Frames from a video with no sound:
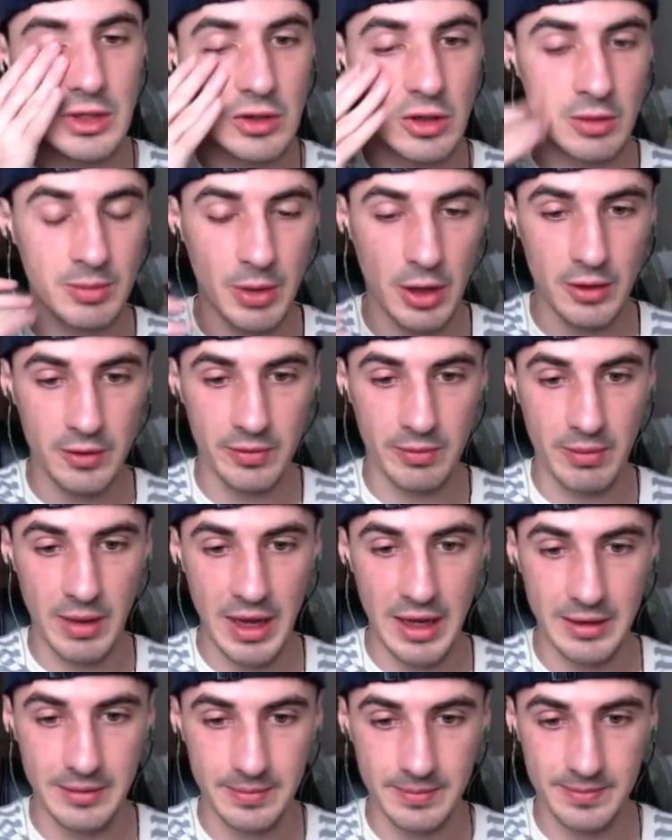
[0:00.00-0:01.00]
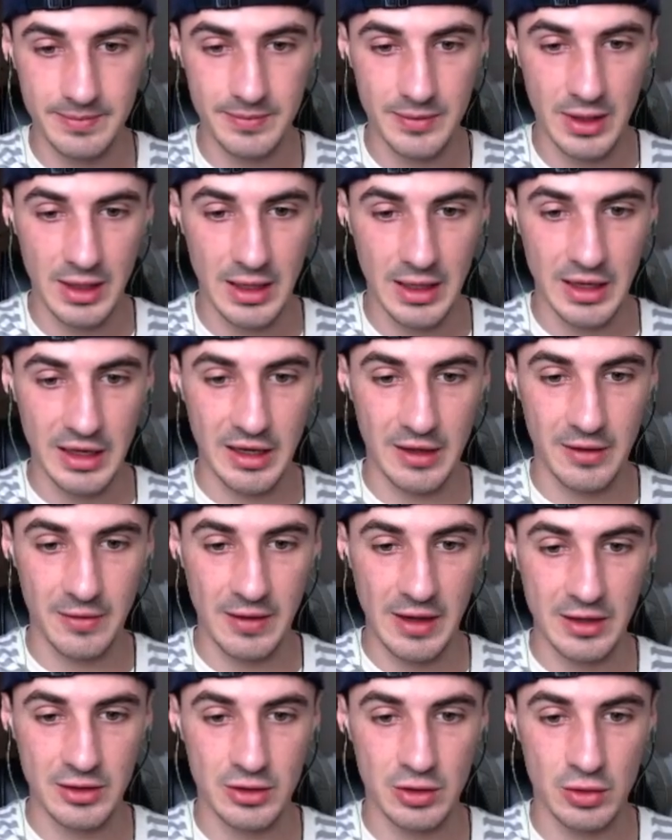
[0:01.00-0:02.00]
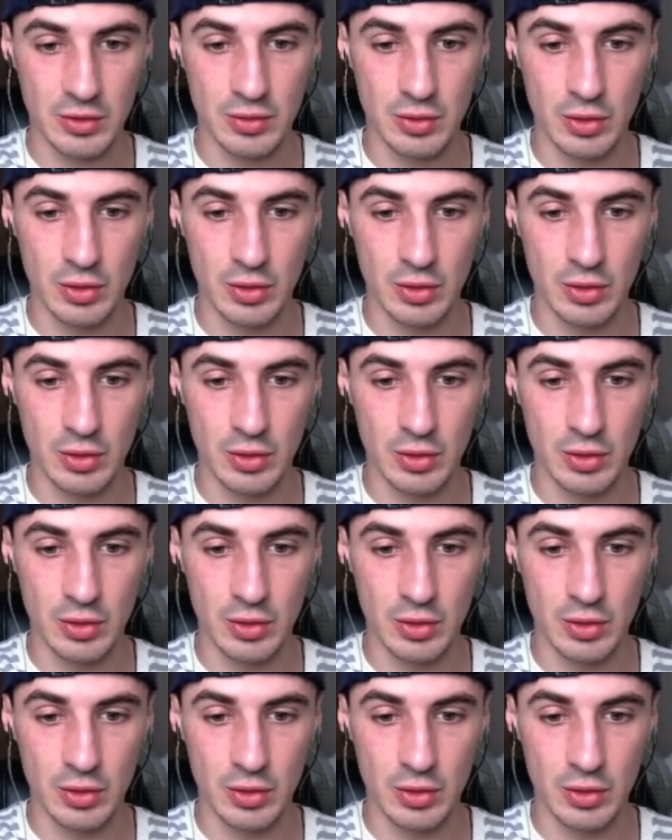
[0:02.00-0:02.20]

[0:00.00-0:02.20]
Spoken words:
You're both men. In fact, you're